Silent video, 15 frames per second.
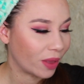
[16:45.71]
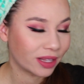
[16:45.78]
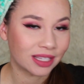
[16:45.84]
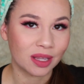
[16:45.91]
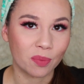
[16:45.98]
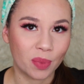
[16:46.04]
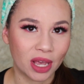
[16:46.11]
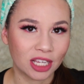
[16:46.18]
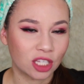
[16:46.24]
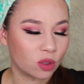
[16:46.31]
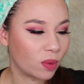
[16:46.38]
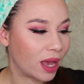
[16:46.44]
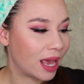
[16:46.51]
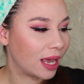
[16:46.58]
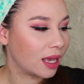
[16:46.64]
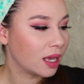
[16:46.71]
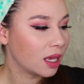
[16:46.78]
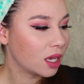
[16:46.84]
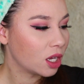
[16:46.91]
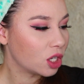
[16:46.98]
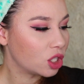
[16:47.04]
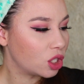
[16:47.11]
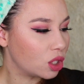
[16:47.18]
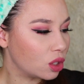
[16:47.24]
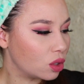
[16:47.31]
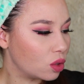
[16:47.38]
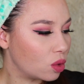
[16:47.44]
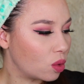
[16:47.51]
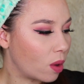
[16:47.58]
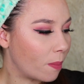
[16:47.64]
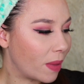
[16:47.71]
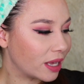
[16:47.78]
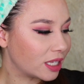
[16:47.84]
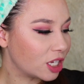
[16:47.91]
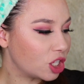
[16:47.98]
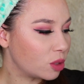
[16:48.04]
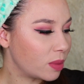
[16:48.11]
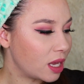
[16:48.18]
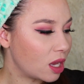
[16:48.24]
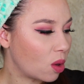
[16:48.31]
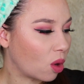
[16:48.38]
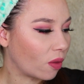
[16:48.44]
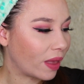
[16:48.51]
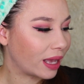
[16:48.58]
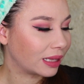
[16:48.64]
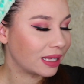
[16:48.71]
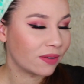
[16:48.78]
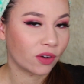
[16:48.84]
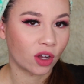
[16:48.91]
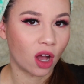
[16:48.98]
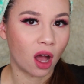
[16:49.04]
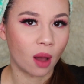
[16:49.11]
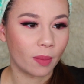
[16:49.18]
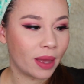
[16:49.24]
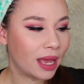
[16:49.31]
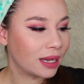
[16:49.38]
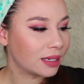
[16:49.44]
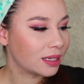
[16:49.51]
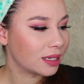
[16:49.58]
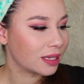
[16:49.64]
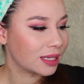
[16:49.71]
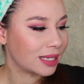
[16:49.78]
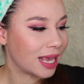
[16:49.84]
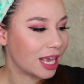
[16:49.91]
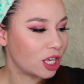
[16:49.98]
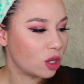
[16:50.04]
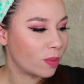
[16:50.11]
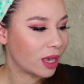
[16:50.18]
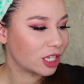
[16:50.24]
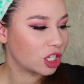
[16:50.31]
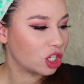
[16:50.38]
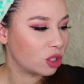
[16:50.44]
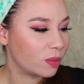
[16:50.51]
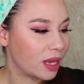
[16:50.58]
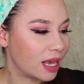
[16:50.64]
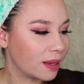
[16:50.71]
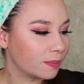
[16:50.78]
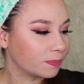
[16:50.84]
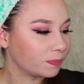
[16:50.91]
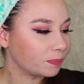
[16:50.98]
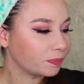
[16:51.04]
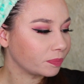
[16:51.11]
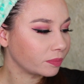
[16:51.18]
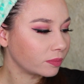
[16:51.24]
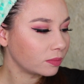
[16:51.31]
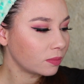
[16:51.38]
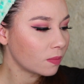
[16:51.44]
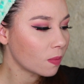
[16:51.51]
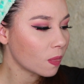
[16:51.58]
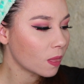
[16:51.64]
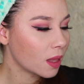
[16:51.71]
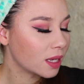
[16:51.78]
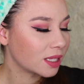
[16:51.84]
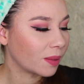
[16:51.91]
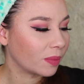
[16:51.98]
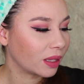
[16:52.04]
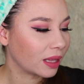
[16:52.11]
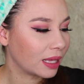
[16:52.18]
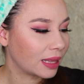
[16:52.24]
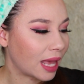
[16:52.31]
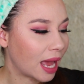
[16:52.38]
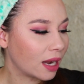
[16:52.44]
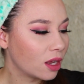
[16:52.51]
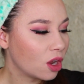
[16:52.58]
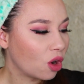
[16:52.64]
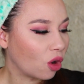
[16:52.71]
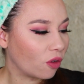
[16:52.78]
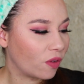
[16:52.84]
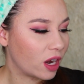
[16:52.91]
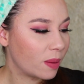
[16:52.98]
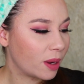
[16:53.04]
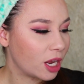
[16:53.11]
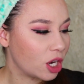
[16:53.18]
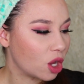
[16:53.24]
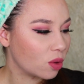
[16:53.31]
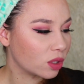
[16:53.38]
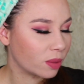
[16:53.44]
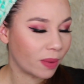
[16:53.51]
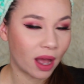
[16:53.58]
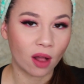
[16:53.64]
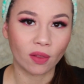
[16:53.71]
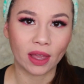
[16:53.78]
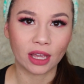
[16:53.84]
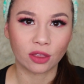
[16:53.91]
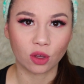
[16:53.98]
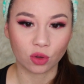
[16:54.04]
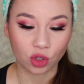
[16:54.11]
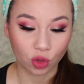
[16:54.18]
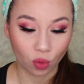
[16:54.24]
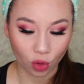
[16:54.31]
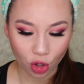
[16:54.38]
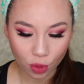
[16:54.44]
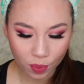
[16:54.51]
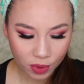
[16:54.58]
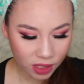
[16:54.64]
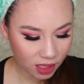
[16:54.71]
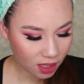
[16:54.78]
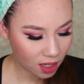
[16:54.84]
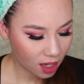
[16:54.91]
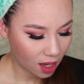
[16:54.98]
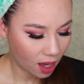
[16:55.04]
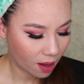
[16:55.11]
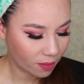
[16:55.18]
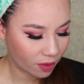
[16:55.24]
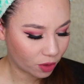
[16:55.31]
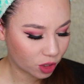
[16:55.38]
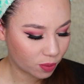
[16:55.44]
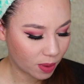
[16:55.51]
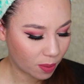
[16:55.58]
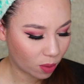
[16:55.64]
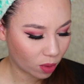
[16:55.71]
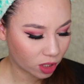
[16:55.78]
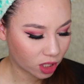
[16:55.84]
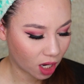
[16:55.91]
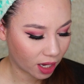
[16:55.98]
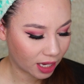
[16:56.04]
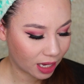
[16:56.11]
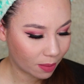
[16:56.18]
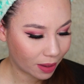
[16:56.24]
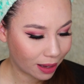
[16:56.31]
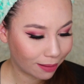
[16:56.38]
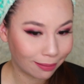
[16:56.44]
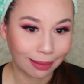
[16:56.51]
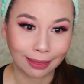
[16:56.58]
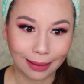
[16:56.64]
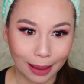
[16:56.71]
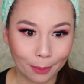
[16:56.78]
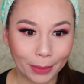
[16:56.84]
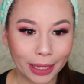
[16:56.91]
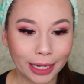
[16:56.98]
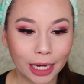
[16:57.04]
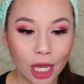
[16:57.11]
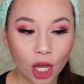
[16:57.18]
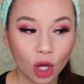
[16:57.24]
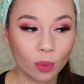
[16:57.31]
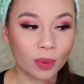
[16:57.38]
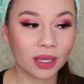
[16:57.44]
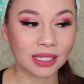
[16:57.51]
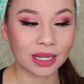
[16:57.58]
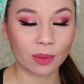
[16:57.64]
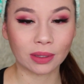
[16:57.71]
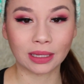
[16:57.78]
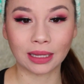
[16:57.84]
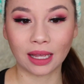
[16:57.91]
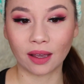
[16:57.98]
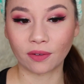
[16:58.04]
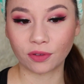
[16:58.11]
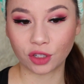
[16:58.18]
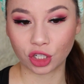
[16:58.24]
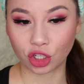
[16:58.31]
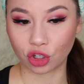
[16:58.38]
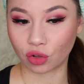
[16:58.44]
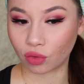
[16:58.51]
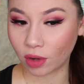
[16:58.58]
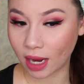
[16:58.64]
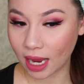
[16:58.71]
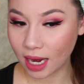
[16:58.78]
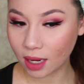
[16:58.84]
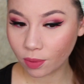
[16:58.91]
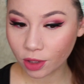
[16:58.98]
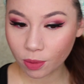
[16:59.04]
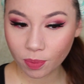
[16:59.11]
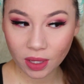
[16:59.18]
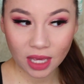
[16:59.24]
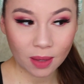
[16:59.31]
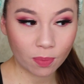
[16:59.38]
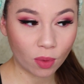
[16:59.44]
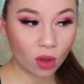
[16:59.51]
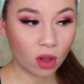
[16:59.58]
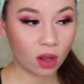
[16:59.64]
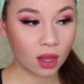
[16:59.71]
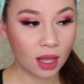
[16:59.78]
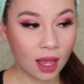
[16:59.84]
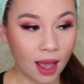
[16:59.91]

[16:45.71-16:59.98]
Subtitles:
That's the best way to message me, or like leave a comment saying you messaged me, something like that. Or if anybody knows about like those groups that those people were talking about, let me know, because I would love to trade with people.